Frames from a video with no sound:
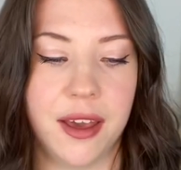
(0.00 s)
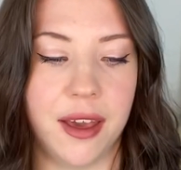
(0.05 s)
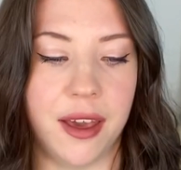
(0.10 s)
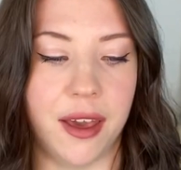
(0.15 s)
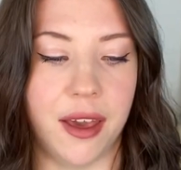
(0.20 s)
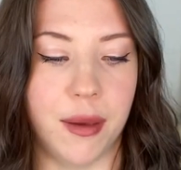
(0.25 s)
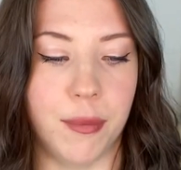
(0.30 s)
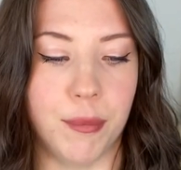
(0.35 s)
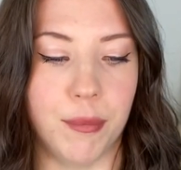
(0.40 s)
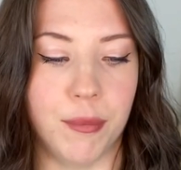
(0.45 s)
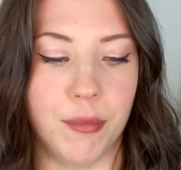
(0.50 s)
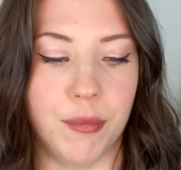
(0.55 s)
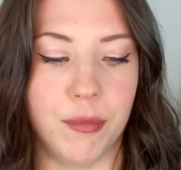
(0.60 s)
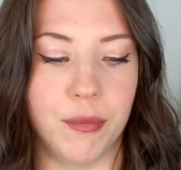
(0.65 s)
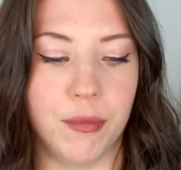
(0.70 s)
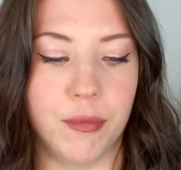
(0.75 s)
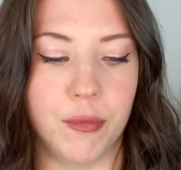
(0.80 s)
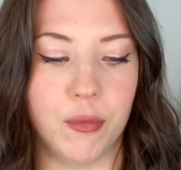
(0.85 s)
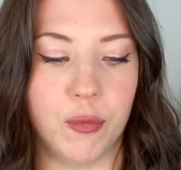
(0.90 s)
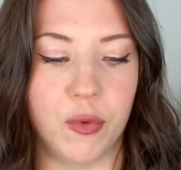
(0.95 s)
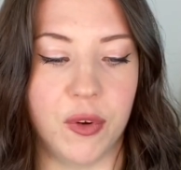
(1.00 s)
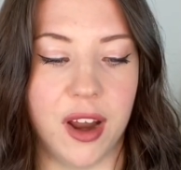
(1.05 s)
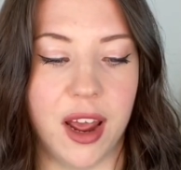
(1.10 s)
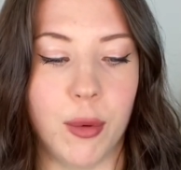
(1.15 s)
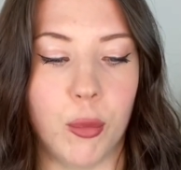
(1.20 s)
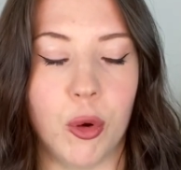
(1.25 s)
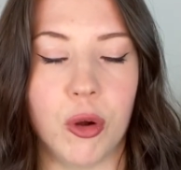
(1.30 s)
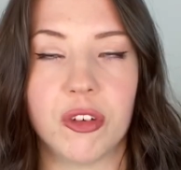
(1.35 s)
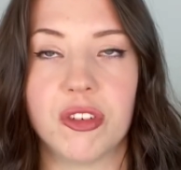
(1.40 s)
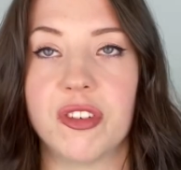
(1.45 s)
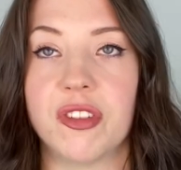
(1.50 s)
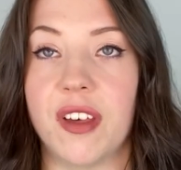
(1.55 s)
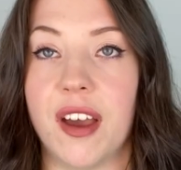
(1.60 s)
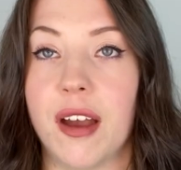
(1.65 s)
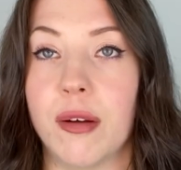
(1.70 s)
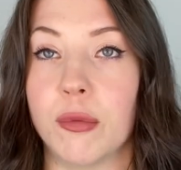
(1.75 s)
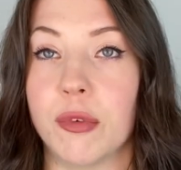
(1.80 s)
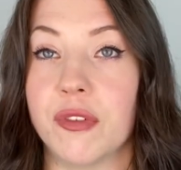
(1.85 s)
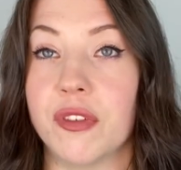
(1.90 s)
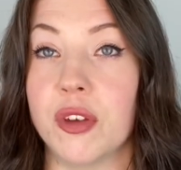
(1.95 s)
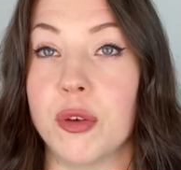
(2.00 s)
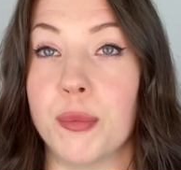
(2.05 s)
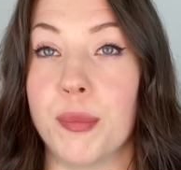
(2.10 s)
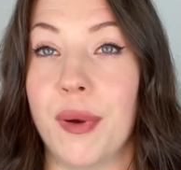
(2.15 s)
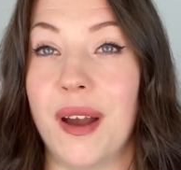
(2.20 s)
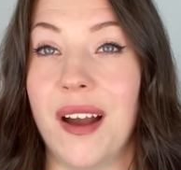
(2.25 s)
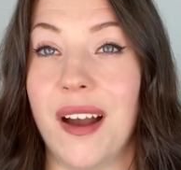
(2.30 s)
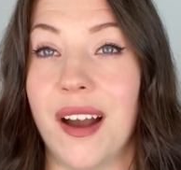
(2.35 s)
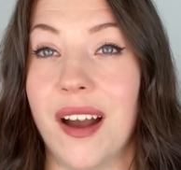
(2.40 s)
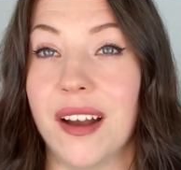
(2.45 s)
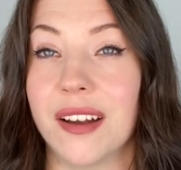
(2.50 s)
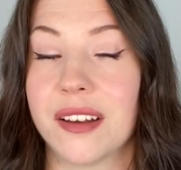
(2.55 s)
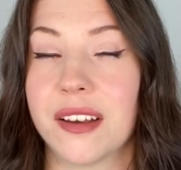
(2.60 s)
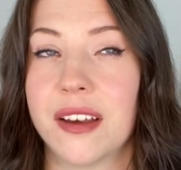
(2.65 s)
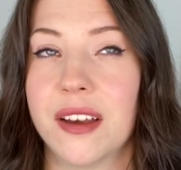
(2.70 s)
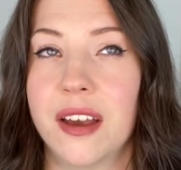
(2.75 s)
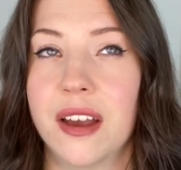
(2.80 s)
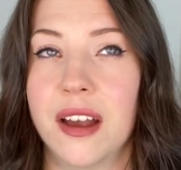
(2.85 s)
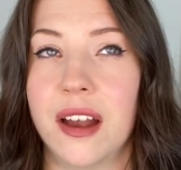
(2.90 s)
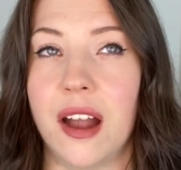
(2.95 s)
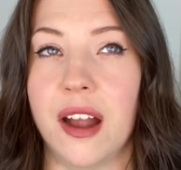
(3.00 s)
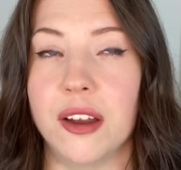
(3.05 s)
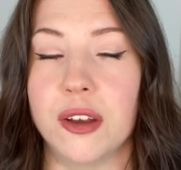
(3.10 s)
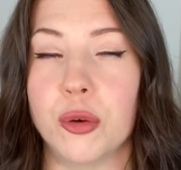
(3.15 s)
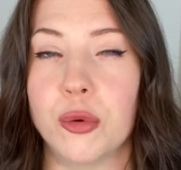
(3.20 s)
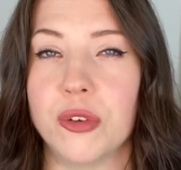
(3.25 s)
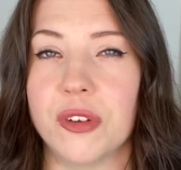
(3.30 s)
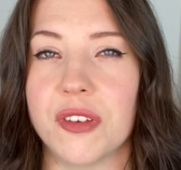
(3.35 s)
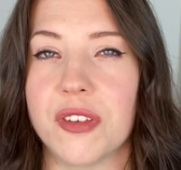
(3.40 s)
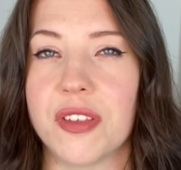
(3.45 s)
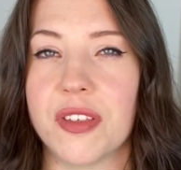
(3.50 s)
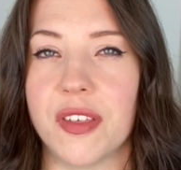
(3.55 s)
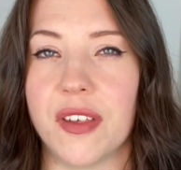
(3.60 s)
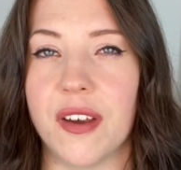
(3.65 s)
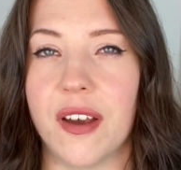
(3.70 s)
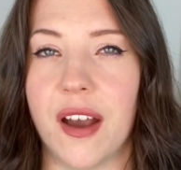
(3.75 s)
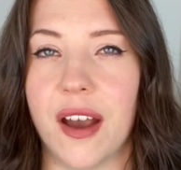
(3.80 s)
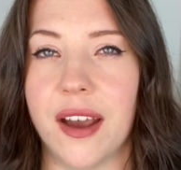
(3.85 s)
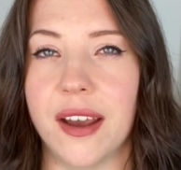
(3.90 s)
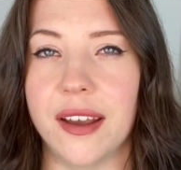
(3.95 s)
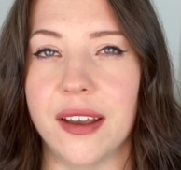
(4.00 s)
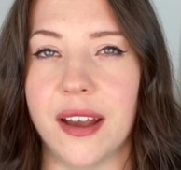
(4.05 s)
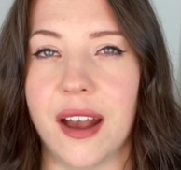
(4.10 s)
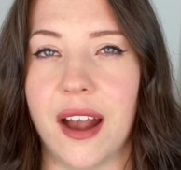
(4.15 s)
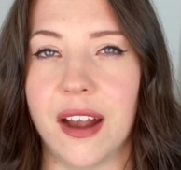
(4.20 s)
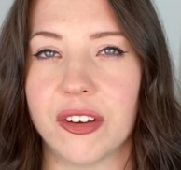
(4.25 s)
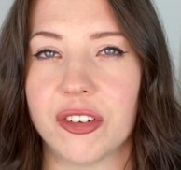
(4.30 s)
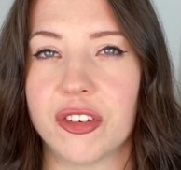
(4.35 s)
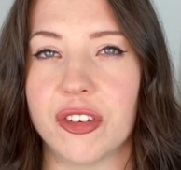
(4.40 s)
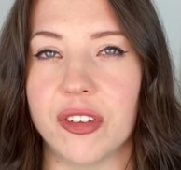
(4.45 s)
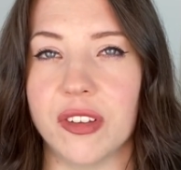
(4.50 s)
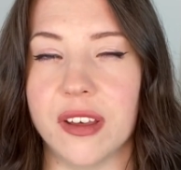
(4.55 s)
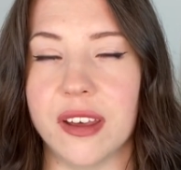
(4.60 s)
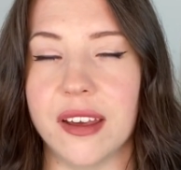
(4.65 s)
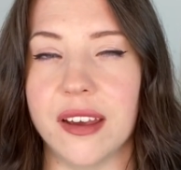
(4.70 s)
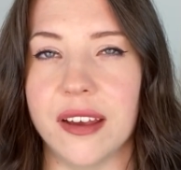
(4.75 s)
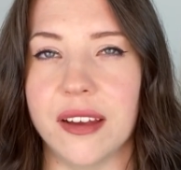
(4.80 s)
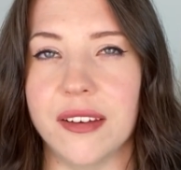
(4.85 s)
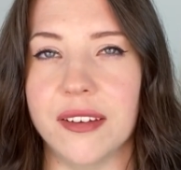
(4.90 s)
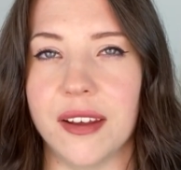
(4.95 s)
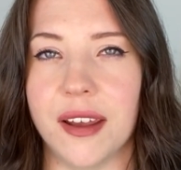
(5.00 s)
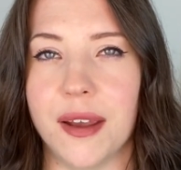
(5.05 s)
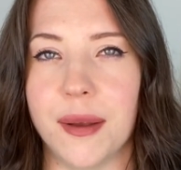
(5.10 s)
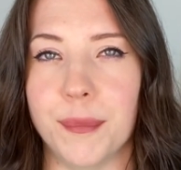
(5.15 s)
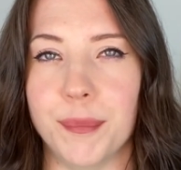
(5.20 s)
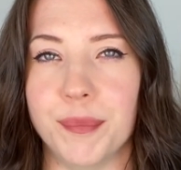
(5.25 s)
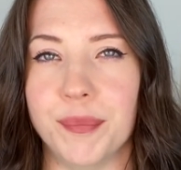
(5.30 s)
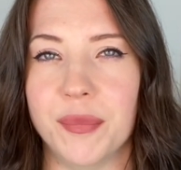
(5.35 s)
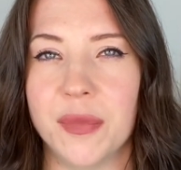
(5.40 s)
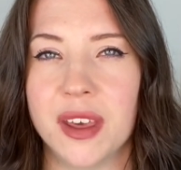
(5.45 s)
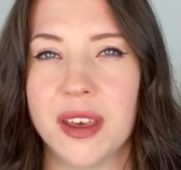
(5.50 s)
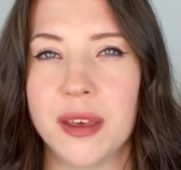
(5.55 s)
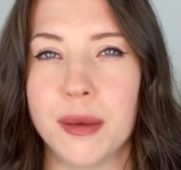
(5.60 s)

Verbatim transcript: Um, when I watched that review back, I noticed that I actually had um,